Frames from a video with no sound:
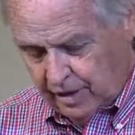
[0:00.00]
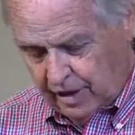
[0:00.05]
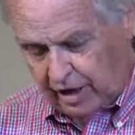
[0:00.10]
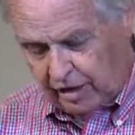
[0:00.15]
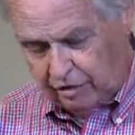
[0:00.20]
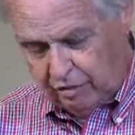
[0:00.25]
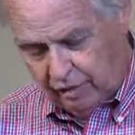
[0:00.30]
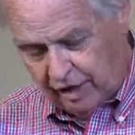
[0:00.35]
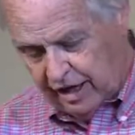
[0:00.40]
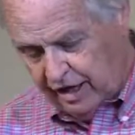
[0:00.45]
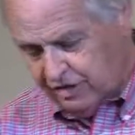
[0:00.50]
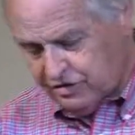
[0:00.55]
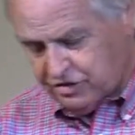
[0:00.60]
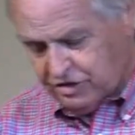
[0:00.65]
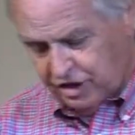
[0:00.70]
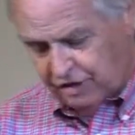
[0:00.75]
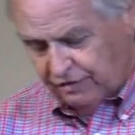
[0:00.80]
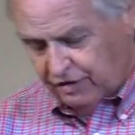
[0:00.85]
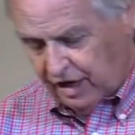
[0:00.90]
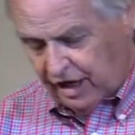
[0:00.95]
A great
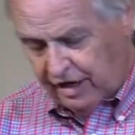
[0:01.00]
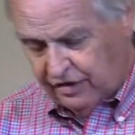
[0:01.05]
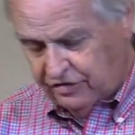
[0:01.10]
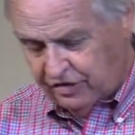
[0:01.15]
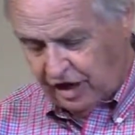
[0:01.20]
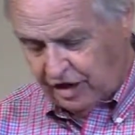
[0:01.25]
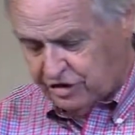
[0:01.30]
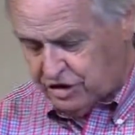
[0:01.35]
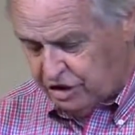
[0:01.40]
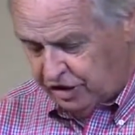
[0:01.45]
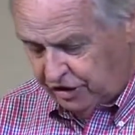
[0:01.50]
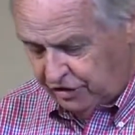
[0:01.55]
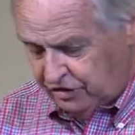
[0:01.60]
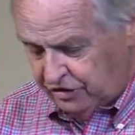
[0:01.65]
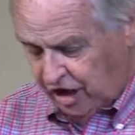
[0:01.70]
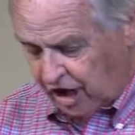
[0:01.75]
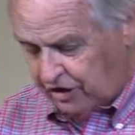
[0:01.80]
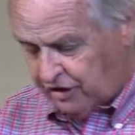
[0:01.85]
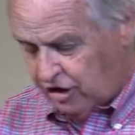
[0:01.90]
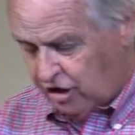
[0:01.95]
civilization
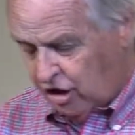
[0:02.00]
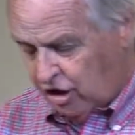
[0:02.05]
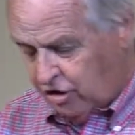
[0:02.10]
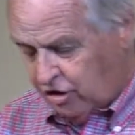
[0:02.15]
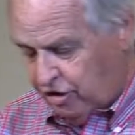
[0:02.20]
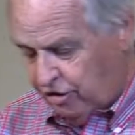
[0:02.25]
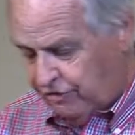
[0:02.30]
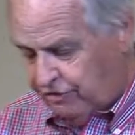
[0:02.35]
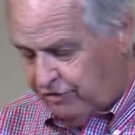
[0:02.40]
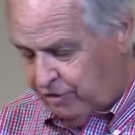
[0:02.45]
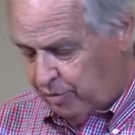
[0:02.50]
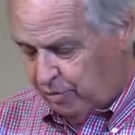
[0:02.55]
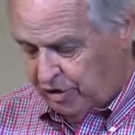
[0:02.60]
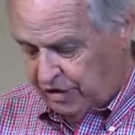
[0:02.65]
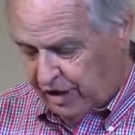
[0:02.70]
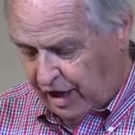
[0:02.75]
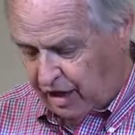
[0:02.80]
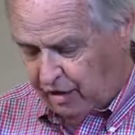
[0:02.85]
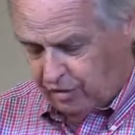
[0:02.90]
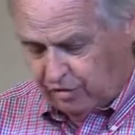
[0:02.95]
is not conquered from
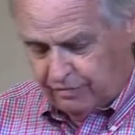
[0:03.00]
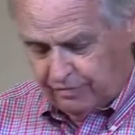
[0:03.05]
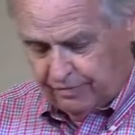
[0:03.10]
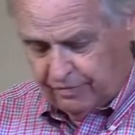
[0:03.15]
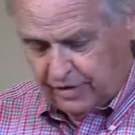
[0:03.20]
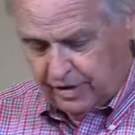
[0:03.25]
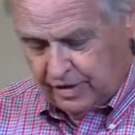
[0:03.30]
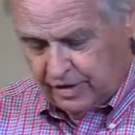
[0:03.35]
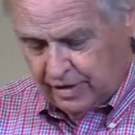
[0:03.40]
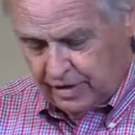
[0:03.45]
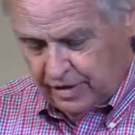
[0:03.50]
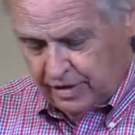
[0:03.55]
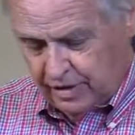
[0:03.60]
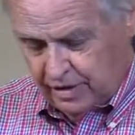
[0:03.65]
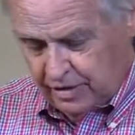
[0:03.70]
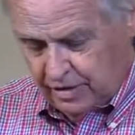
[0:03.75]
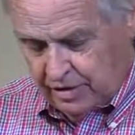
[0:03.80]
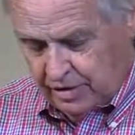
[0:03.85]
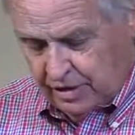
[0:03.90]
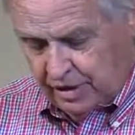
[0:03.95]
without
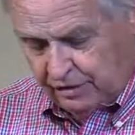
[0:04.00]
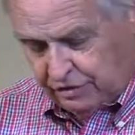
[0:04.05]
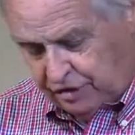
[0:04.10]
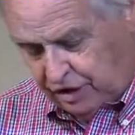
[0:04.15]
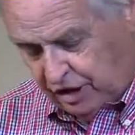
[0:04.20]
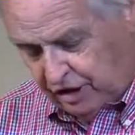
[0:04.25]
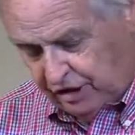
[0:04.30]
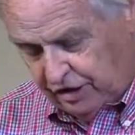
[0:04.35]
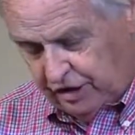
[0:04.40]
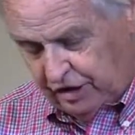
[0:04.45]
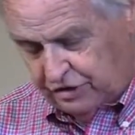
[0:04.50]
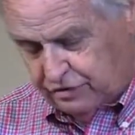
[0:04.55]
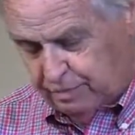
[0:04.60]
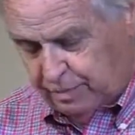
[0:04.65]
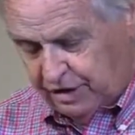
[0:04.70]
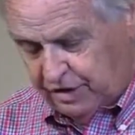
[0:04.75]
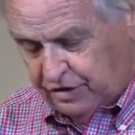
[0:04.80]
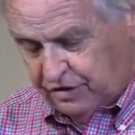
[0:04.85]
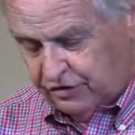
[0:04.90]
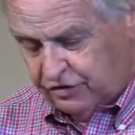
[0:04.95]
until it has
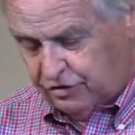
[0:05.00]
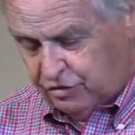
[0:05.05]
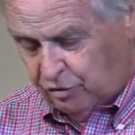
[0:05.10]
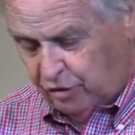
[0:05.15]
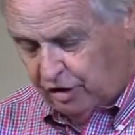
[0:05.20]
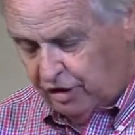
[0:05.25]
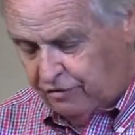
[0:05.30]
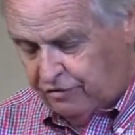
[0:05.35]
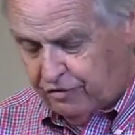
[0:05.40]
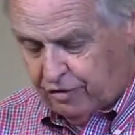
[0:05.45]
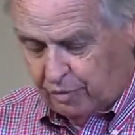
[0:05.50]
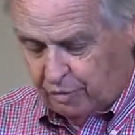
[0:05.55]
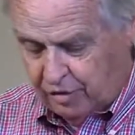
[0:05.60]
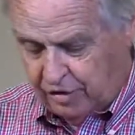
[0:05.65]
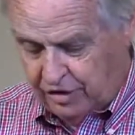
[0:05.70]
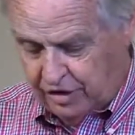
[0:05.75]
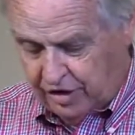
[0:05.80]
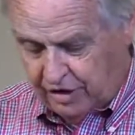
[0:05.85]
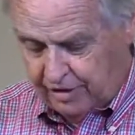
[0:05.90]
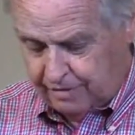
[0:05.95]
been destroyed from
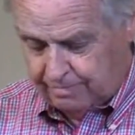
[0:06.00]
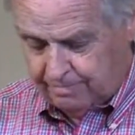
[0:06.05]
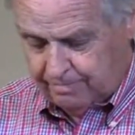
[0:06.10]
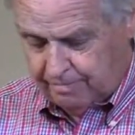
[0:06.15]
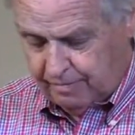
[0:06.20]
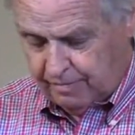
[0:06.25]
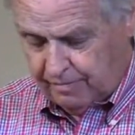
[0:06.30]
within.